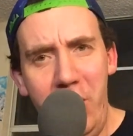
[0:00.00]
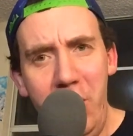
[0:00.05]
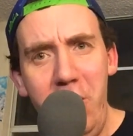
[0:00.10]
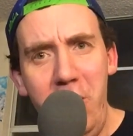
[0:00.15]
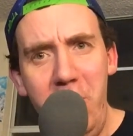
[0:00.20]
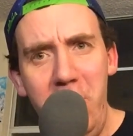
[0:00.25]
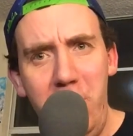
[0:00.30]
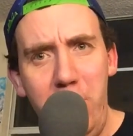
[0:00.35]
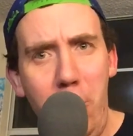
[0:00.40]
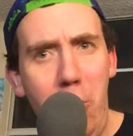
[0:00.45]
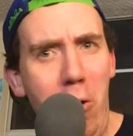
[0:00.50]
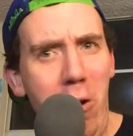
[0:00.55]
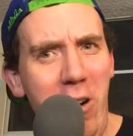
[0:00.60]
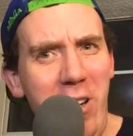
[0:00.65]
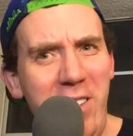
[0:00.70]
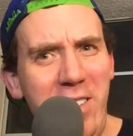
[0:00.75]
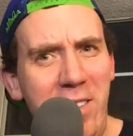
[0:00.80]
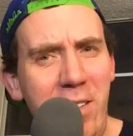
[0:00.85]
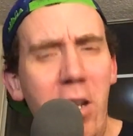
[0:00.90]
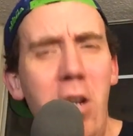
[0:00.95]
Do do
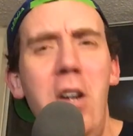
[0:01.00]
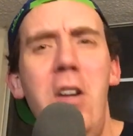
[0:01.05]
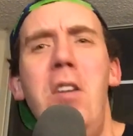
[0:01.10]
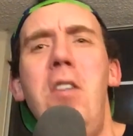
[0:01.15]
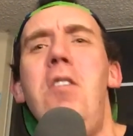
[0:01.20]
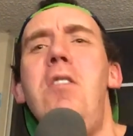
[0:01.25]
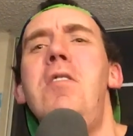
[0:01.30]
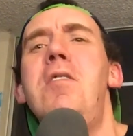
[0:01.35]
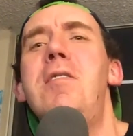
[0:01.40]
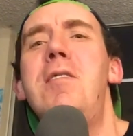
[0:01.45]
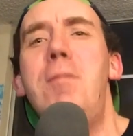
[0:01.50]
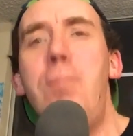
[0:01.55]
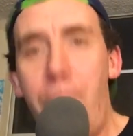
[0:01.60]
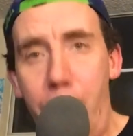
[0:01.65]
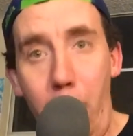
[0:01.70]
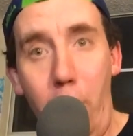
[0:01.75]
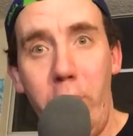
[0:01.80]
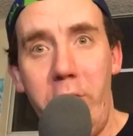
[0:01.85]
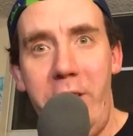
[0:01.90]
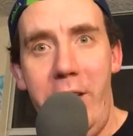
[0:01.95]
sports.
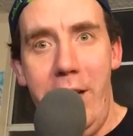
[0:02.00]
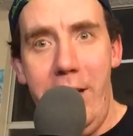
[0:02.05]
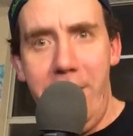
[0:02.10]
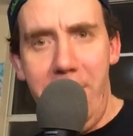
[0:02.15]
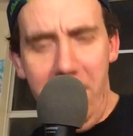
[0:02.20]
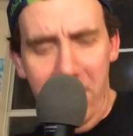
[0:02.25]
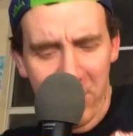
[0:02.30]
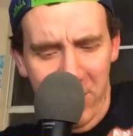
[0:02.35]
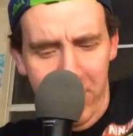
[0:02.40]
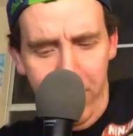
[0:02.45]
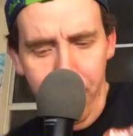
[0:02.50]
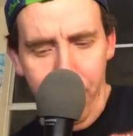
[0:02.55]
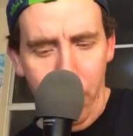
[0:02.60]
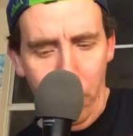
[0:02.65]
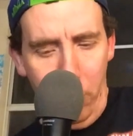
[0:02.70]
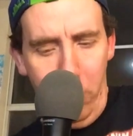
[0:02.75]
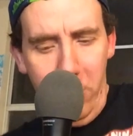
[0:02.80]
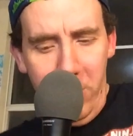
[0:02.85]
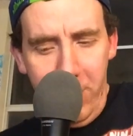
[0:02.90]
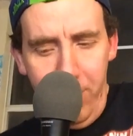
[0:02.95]
Sports it.
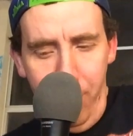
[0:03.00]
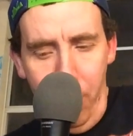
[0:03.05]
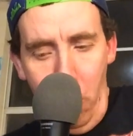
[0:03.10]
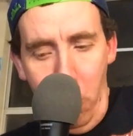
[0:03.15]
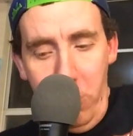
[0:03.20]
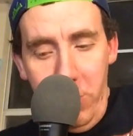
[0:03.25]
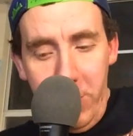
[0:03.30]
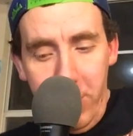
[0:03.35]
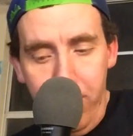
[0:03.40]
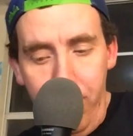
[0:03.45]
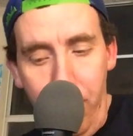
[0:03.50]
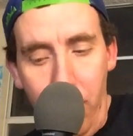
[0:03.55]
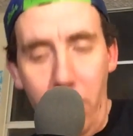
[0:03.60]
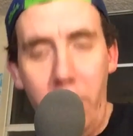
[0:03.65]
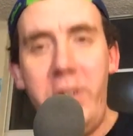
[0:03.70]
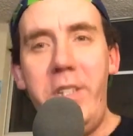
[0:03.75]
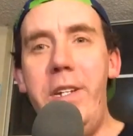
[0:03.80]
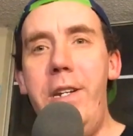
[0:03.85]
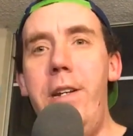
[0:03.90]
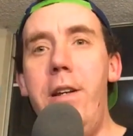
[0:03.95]
Sport sport
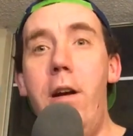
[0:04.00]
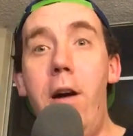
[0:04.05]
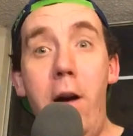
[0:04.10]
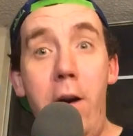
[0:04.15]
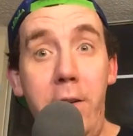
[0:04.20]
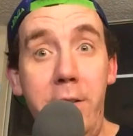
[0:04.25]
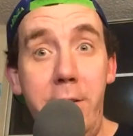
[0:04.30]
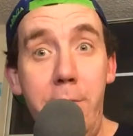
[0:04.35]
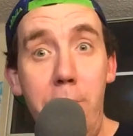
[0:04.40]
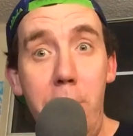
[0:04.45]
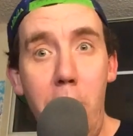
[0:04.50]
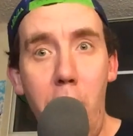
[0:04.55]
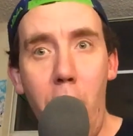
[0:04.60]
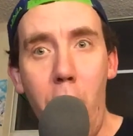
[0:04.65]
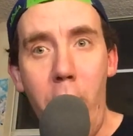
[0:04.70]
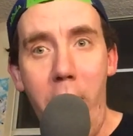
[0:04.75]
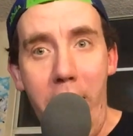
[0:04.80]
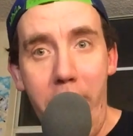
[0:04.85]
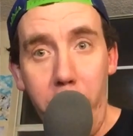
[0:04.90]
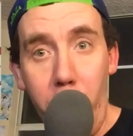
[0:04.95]
sports it. Awesome
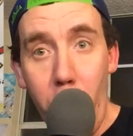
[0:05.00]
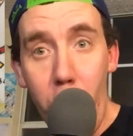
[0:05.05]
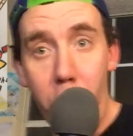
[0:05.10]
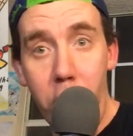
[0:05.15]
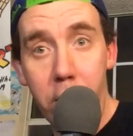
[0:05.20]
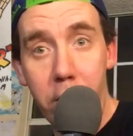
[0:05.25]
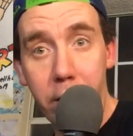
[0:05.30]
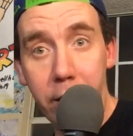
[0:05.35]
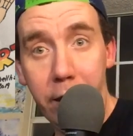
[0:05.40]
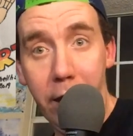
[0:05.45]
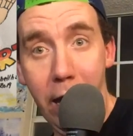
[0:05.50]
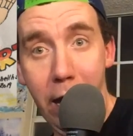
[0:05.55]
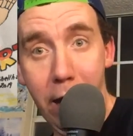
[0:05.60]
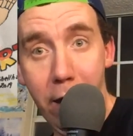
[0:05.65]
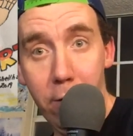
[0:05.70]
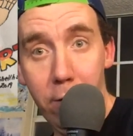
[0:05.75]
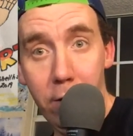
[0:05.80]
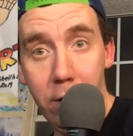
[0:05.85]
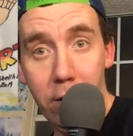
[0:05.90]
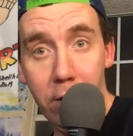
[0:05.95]
radical
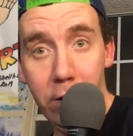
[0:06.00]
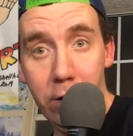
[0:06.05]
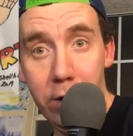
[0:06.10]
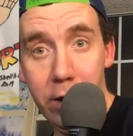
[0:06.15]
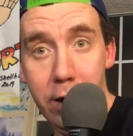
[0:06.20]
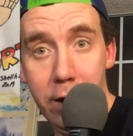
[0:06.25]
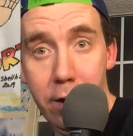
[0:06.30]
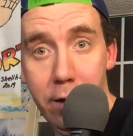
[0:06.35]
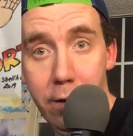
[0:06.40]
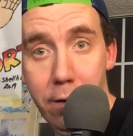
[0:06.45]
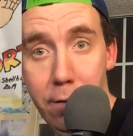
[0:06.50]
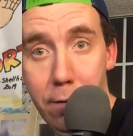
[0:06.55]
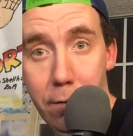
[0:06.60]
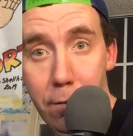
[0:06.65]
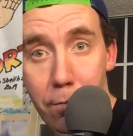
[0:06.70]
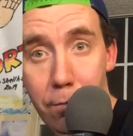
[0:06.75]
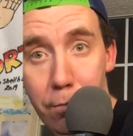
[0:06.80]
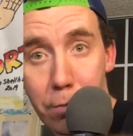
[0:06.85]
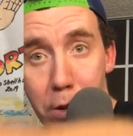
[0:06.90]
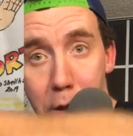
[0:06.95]
la
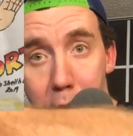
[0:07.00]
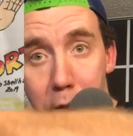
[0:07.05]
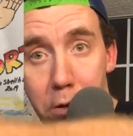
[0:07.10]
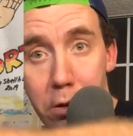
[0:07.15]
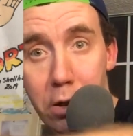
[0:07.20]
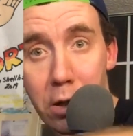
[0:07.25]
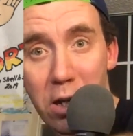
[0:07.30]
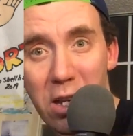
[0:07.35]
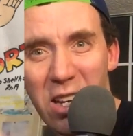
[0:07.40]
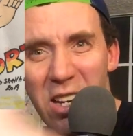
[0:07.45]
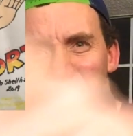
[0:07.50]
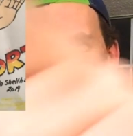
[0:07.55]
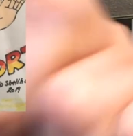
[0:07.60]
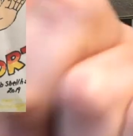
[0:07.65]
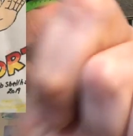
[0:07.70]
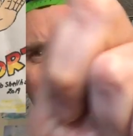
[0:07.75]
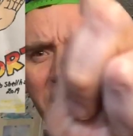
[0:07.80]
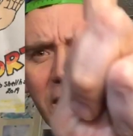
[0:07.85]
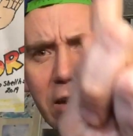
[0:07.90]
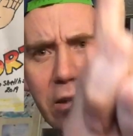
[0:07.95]

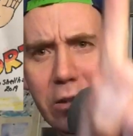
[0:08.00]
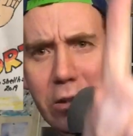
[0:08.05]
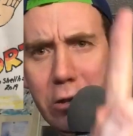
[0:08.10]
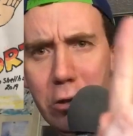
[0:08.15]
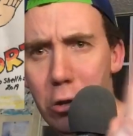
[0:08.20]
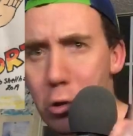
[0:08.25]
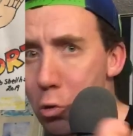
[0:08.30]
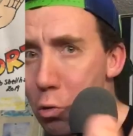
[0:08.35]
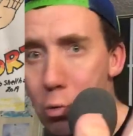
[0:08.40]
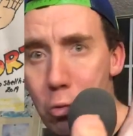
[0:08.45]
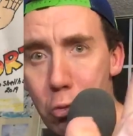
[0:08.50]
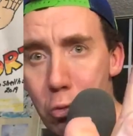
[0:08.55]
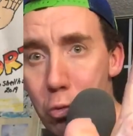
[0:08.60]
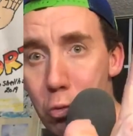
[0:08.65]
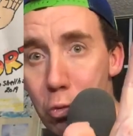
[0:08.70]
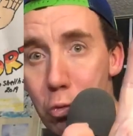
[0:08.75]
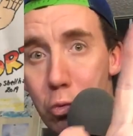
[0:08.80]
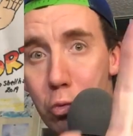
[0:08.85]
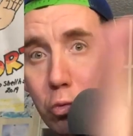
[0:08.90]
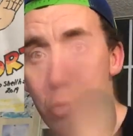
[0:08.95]
God
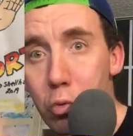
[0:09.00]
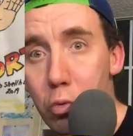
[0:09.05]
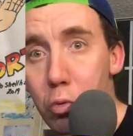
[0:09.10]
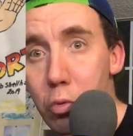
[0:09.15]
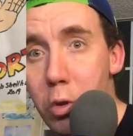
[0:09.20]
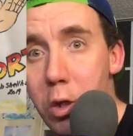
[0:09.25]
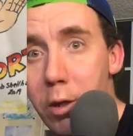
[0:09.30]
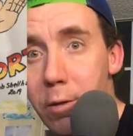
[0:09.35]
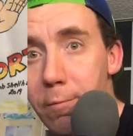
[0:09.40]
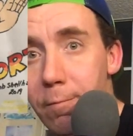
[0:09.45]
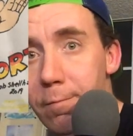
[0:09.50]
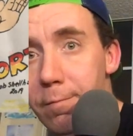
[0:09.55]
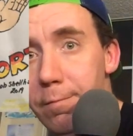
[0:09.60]
dude.